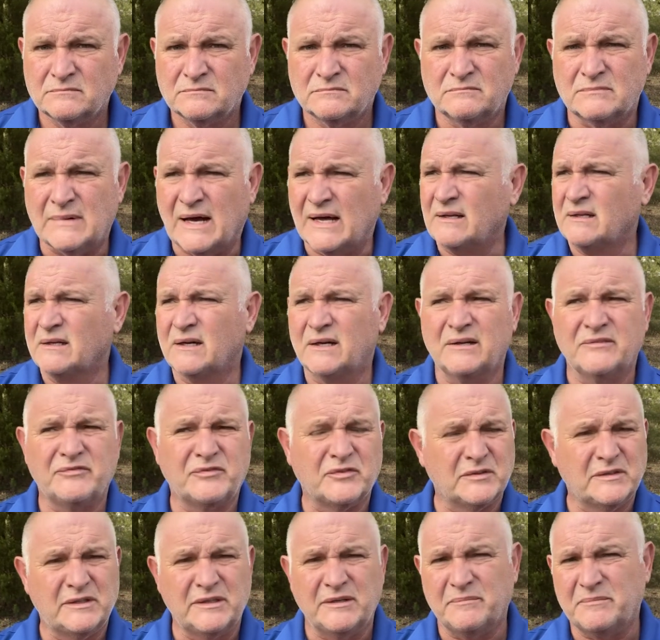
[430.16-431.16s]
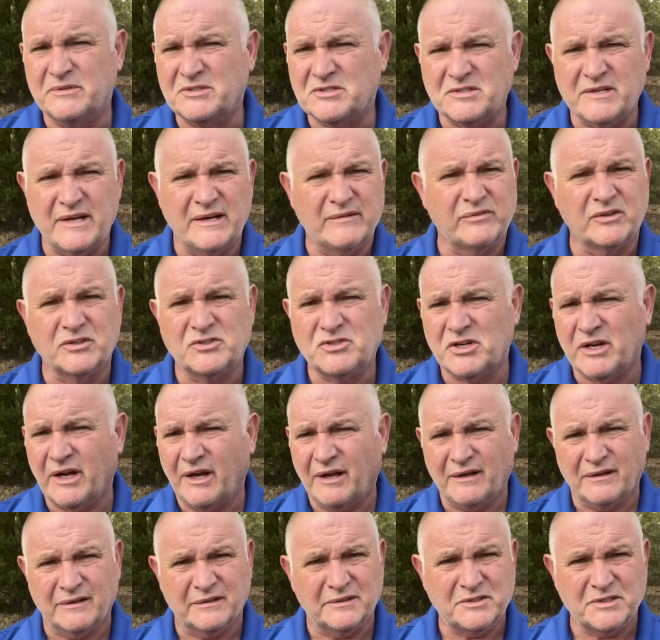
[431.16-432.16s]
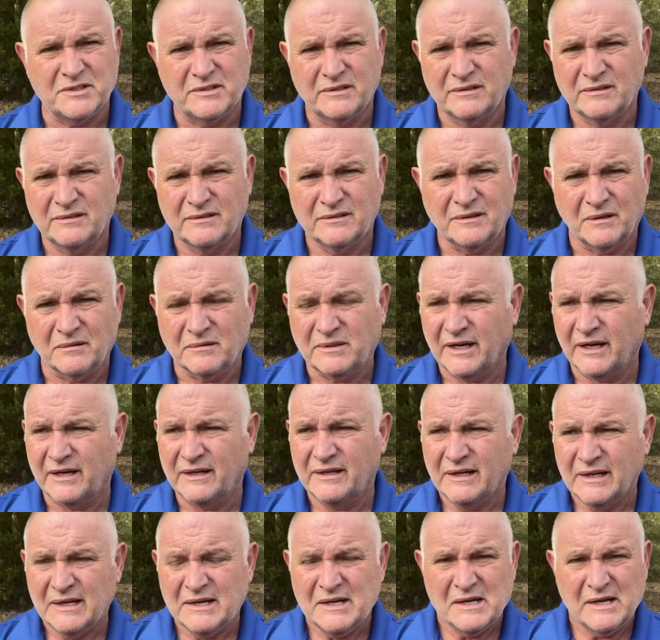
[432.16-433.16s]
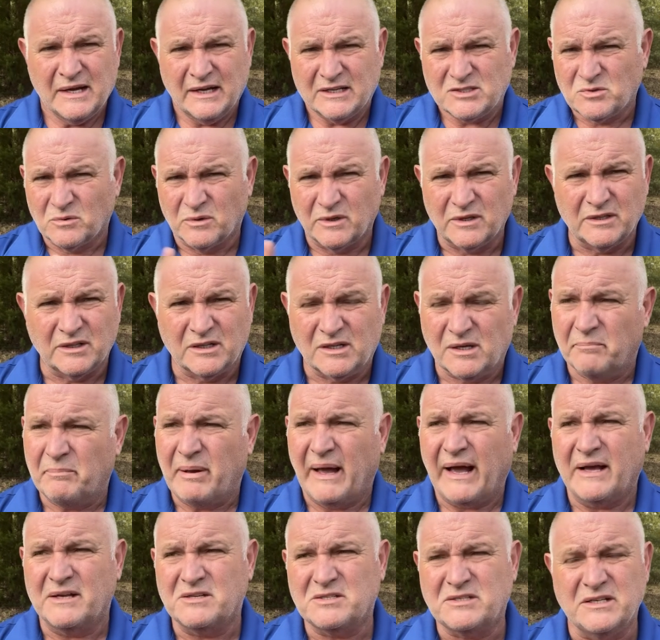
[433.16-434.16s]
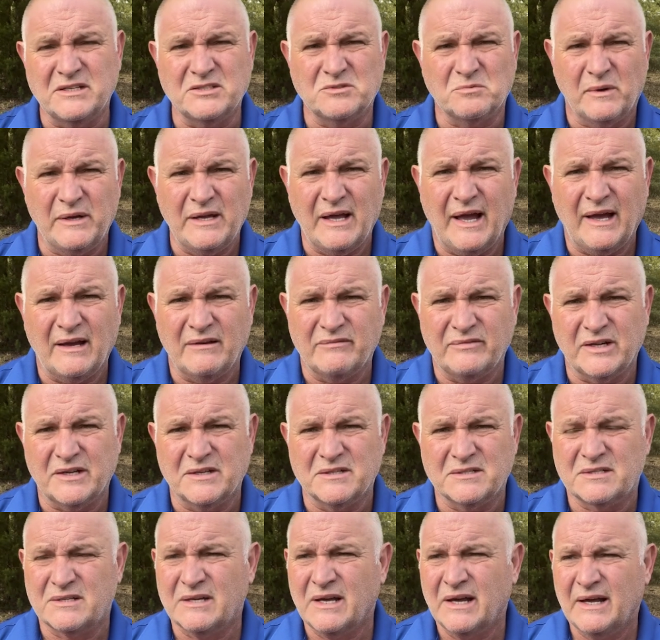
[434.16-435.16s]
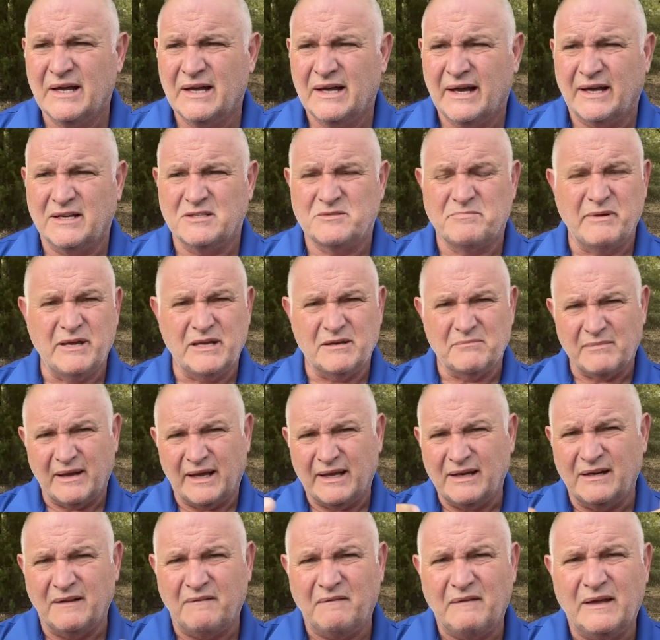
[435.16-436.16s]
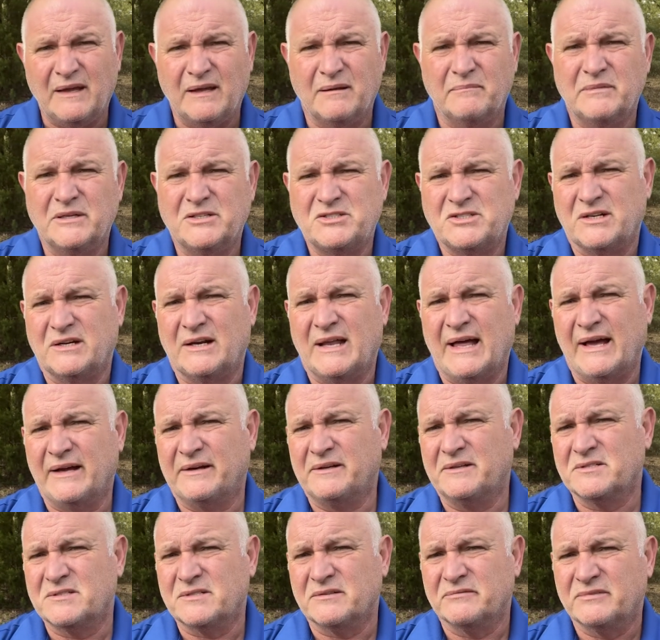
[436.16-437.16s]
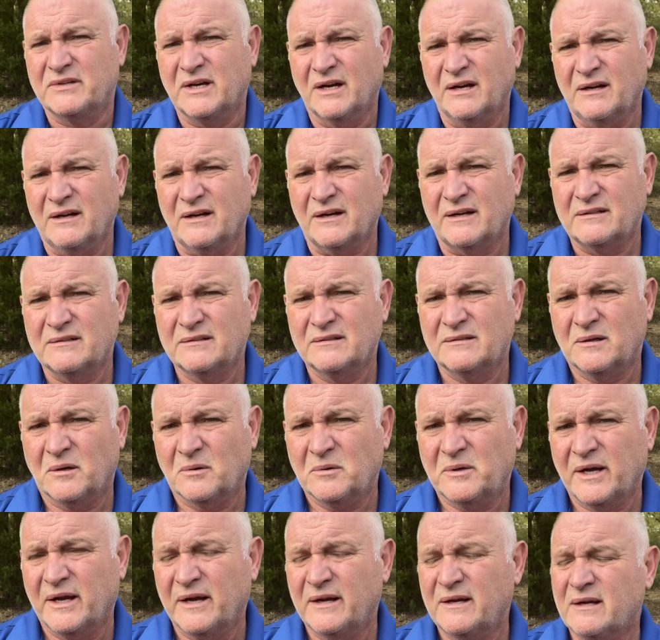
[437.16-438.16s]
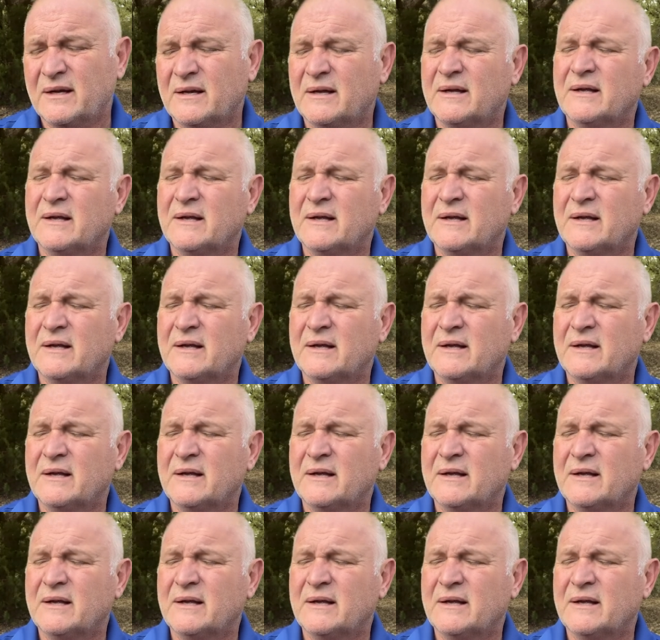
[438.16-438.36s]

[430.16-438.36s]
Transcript: My love for them has never changed, okay? That's one of the capacities we have as being made in the image and likeness of God, okay?